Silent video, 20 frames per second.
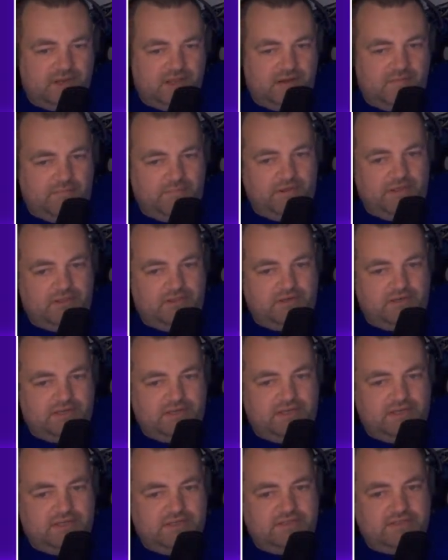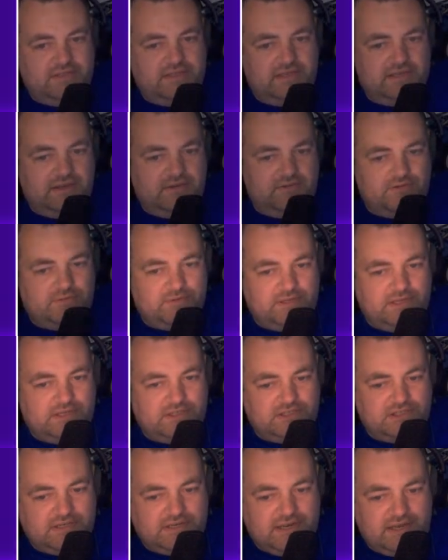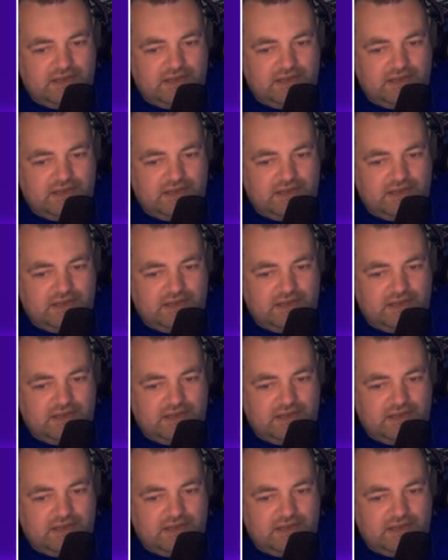abilities that he was dishing